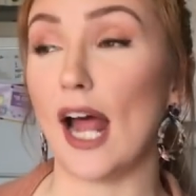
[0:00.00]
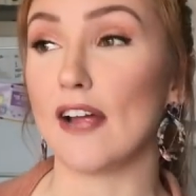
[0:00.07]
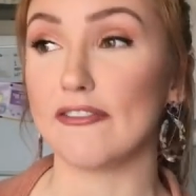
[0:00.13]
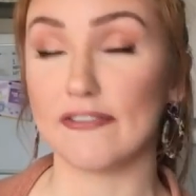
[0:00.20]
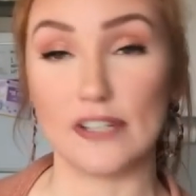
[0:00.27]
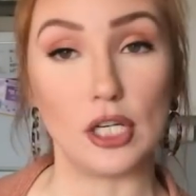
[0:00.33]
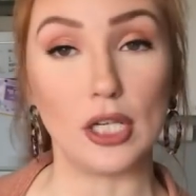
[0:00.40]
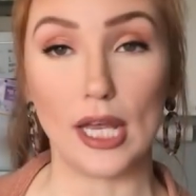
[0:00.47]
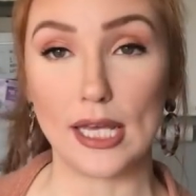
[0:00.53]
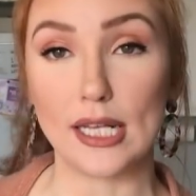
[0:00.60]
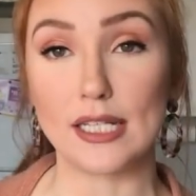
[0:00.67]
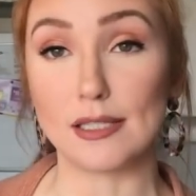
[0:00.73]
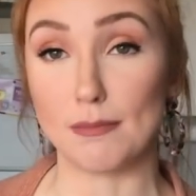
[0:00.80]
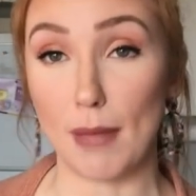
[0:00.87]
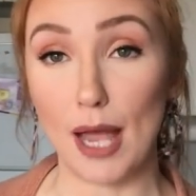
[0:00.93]
I feel like
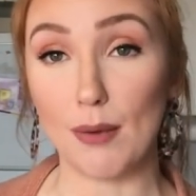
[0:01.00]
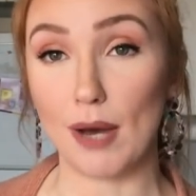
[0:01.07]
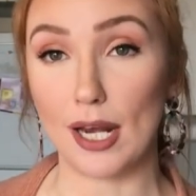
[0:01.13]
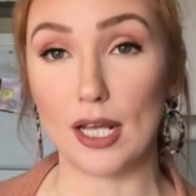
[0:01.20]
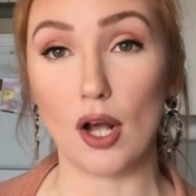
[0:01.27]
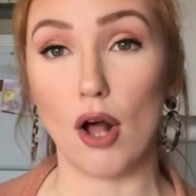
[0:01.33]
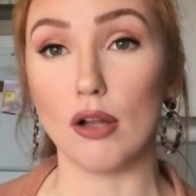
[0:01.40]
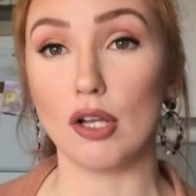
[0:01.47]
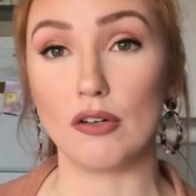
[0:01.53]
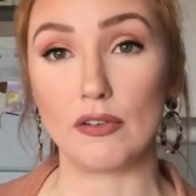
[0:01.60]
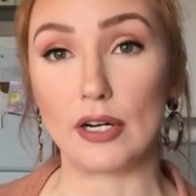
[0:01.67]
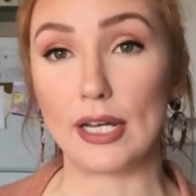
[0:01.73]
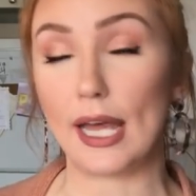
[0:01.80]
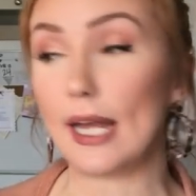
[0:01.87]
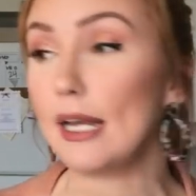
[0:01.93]
it is my wedding all
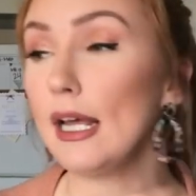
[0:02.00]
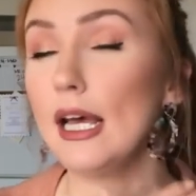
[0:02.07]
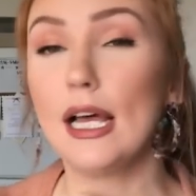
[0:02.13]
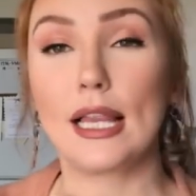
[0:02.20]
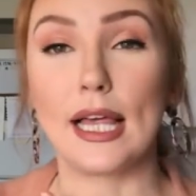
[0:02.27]
over again.